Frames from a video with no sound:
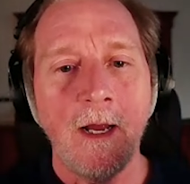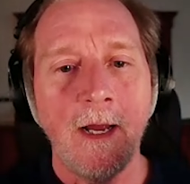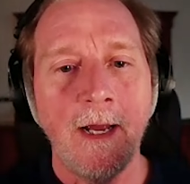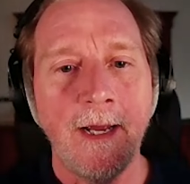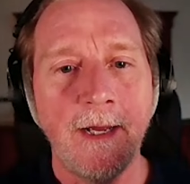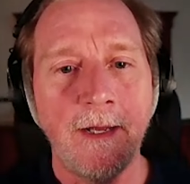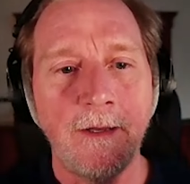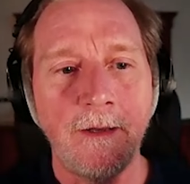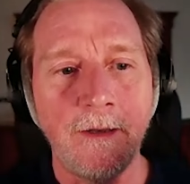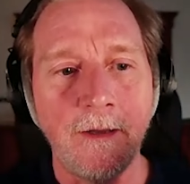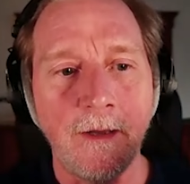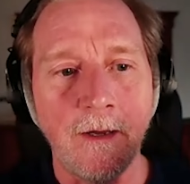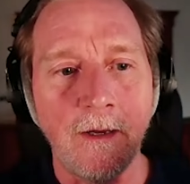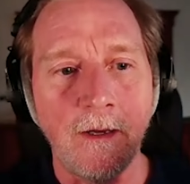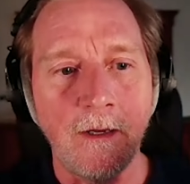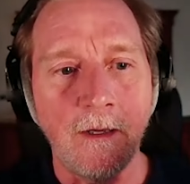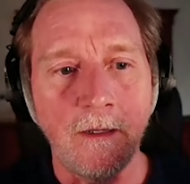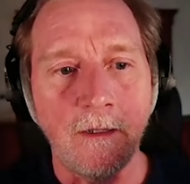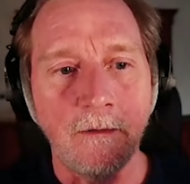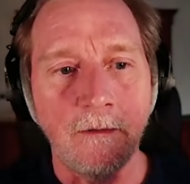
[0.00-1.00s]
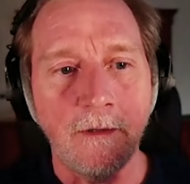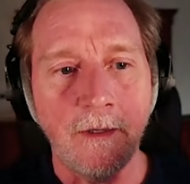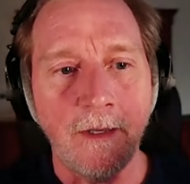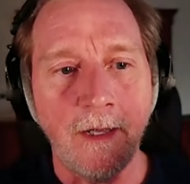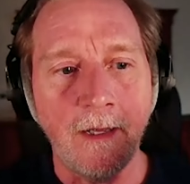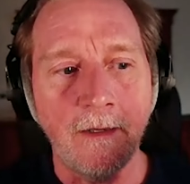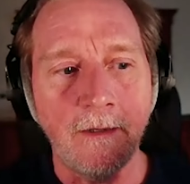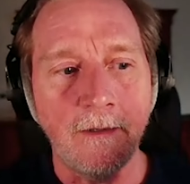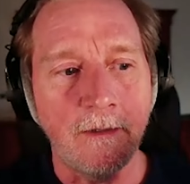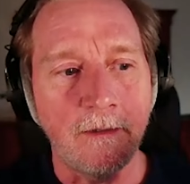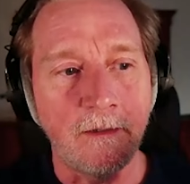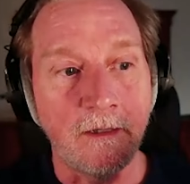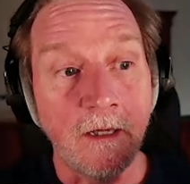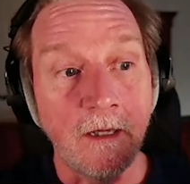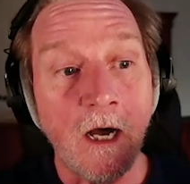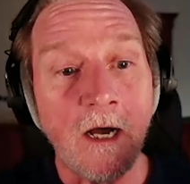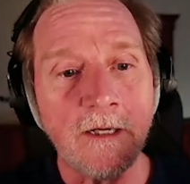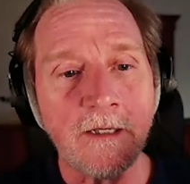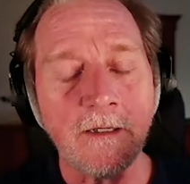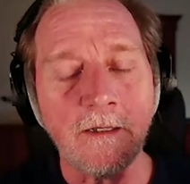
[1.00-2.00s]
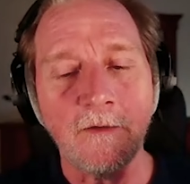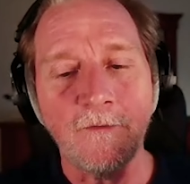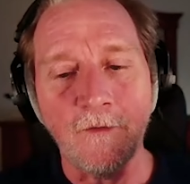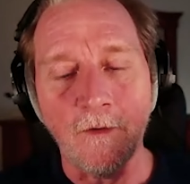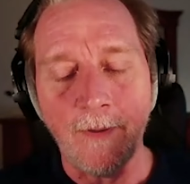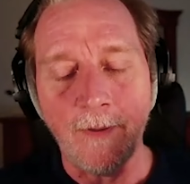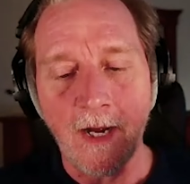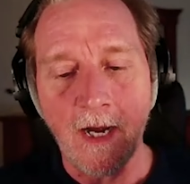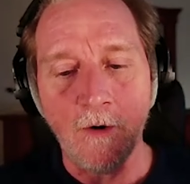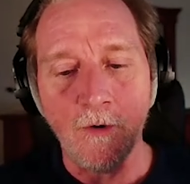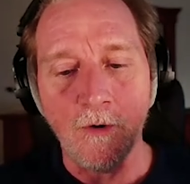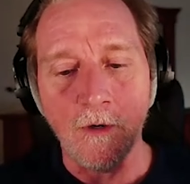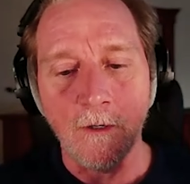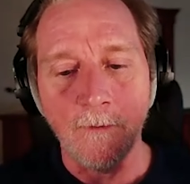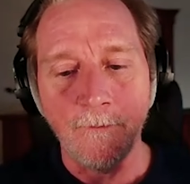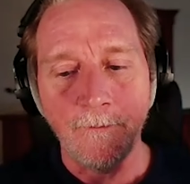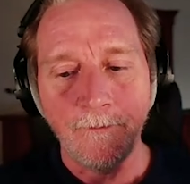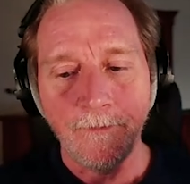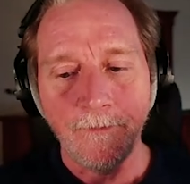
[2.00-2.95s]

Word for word: and uh, and a lust for power,